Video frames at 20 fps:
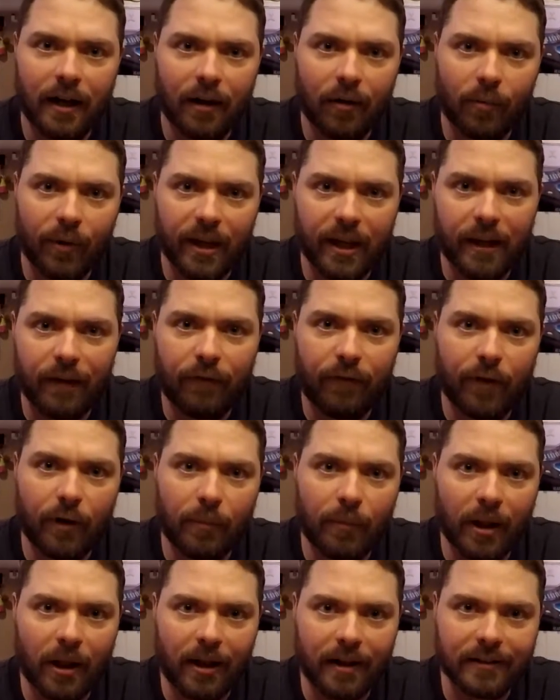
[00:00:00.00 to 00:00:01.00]
we
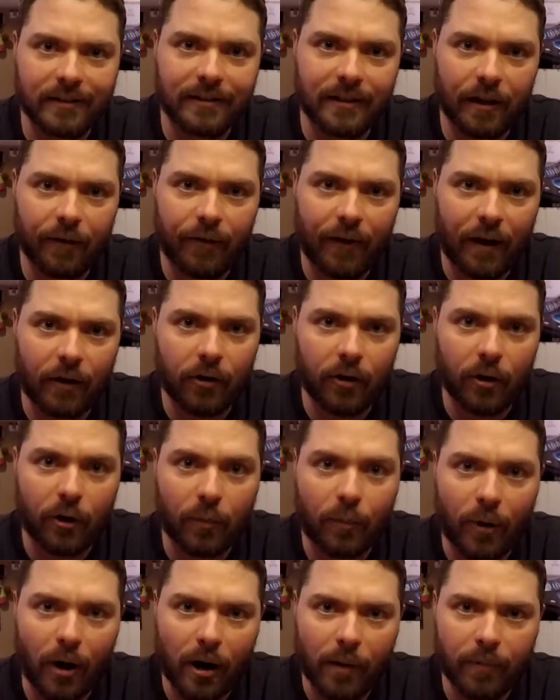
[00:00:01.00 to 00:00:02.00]
film a lot of stuff out on our
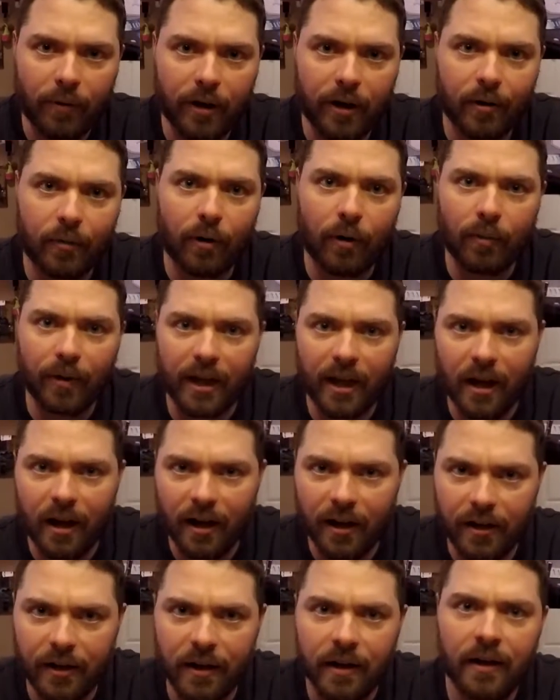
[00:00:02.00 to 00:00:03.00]
property where we
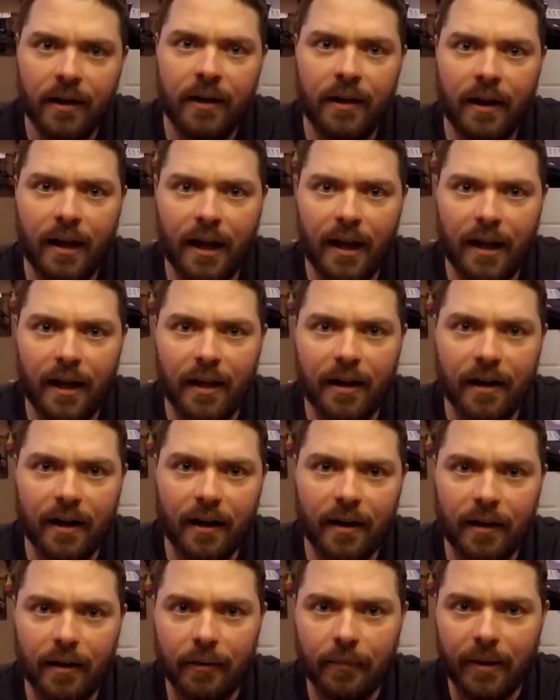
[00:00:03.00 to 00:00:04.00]
hunt,
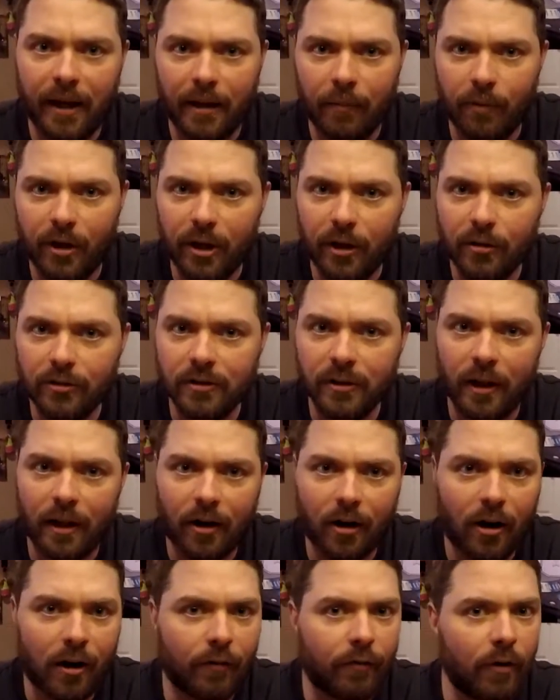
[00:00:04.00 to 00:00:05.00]
and we use a lot
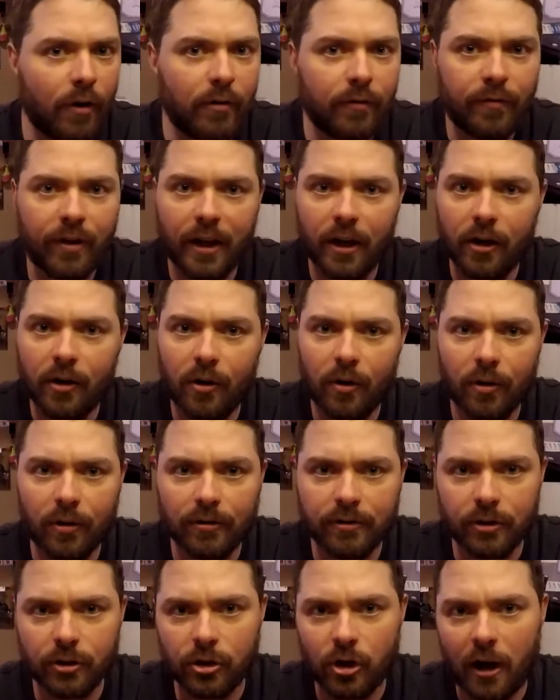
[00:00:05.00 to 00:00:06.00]
of off-road
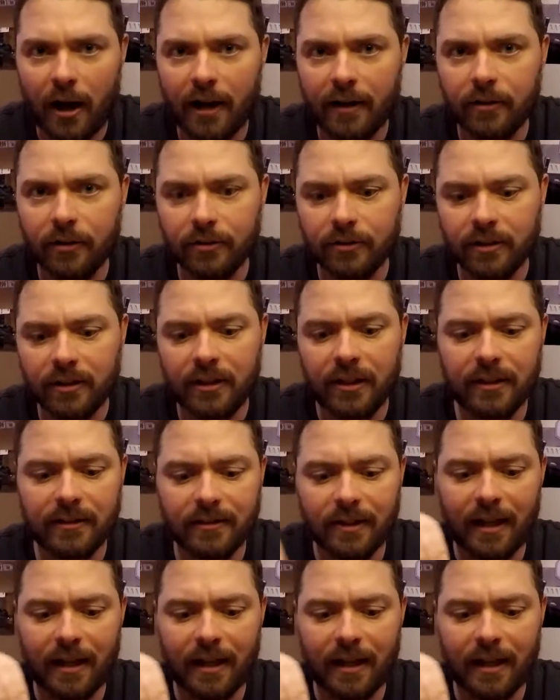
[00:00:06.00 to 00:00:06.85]
vehicles and tractors and things